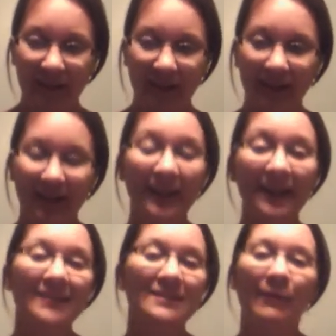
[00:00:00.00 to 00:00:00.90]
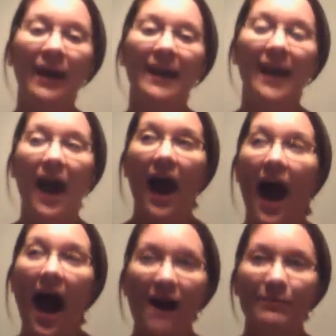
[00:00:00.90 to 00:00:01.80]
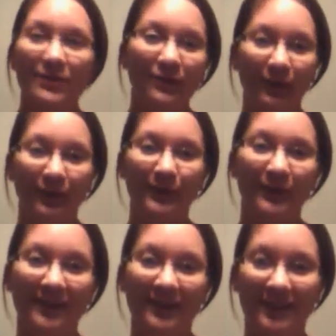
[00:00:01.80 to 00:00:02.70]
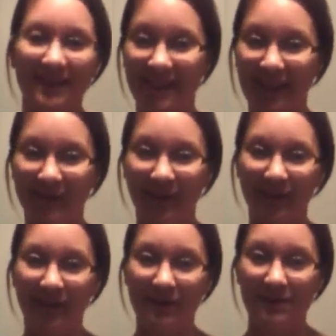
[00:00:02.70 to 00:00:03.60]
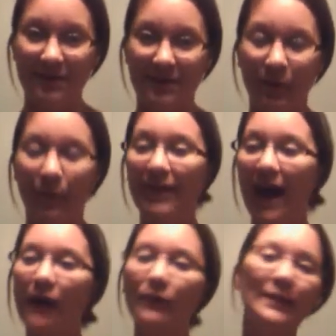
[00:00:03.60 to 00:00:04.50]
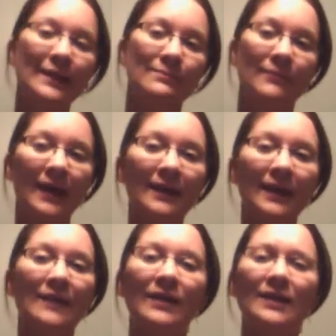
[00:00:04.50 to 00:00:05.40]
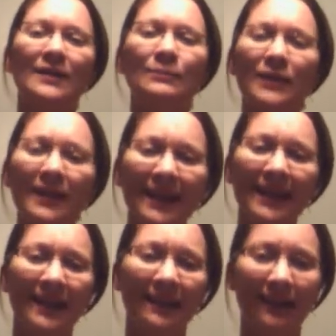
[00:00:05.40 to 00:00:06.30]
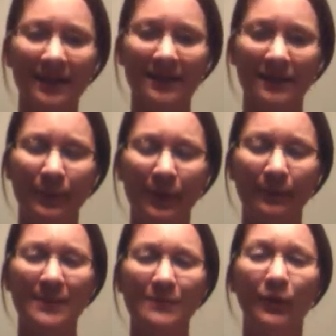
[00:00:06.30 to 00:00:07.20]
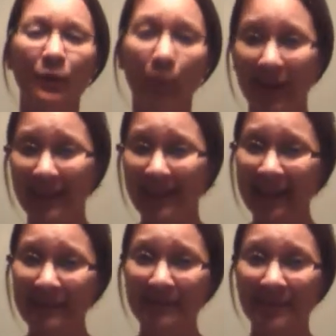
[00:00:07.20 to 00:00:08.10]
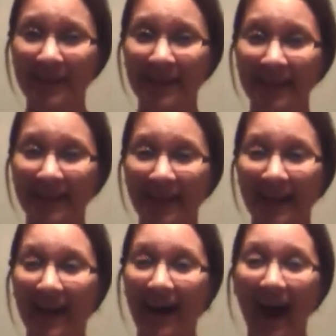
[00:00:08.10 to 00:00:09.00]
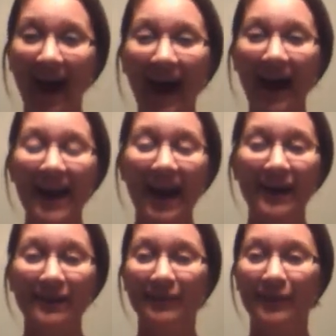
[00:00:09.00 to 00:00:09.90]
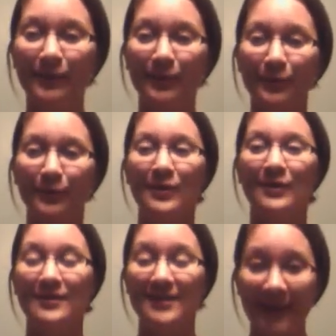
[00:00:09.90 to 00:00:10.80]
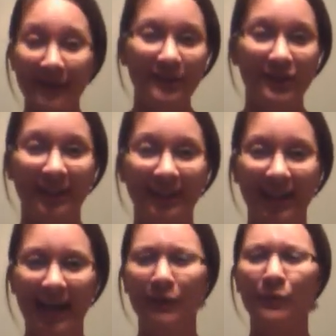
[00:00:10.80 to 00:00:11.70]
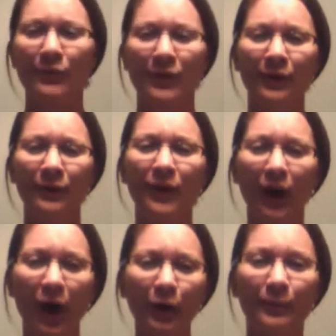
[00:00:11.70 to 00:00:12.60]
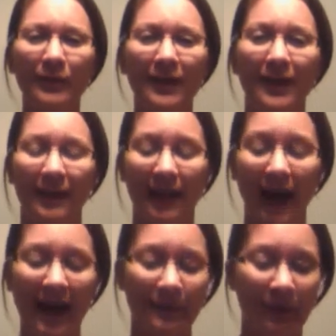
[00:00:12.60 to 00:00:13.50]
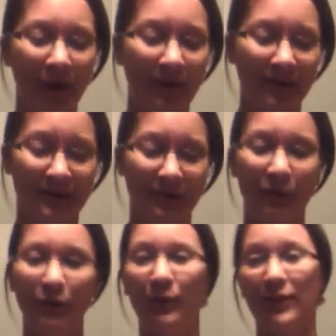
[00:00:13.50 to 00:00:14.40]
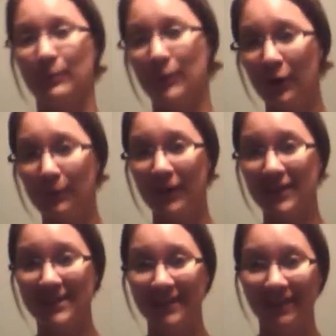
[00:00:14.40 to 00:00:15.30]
He is my absolute Savior. Without Him, my life had completely lost its purpose, but with Him, I have redemption and a renewed hope that I am on this earth with a purpose